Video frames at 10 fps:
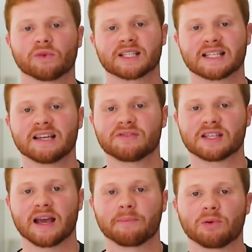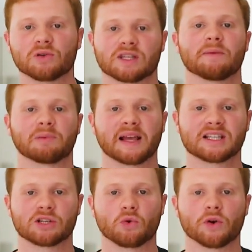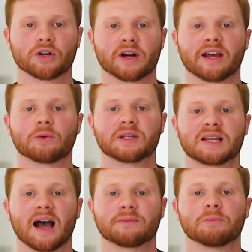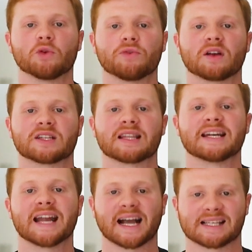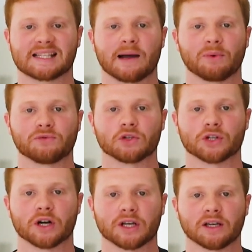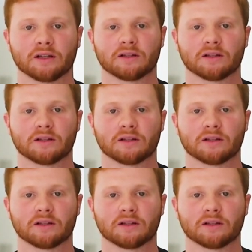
receive samples, and place an order, it'll time to move on to the next step of your journey.